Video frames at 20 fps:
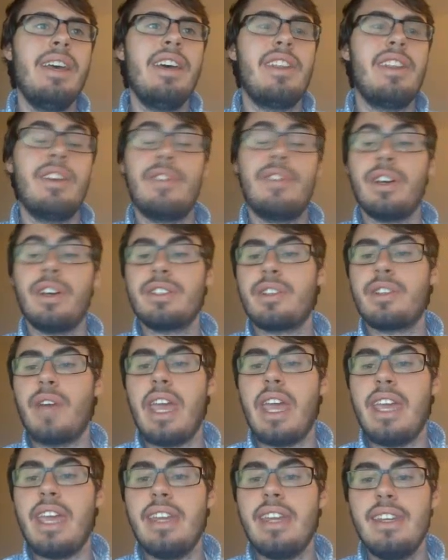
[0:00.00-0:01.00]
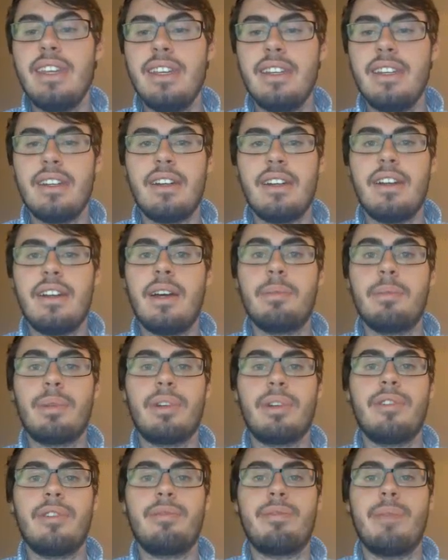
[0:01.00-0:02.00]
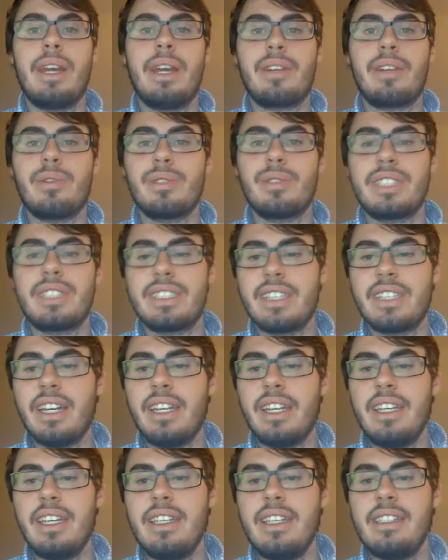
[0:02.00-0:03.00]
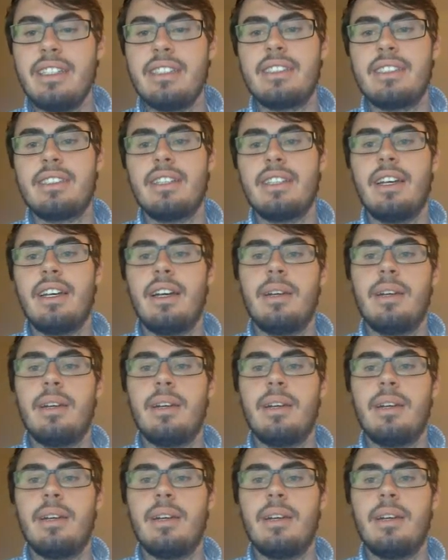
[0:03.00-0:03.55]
They've also aided in a number of medical studies,